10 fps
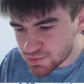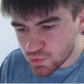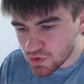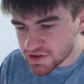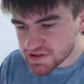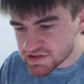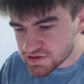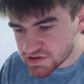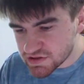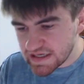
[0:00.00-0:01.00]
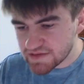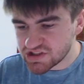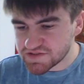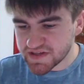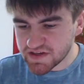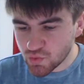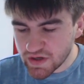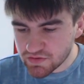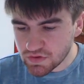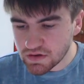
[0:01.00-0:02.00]
What is, um, she's playing a
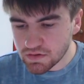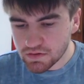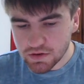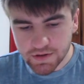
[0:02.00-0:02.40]
wing role.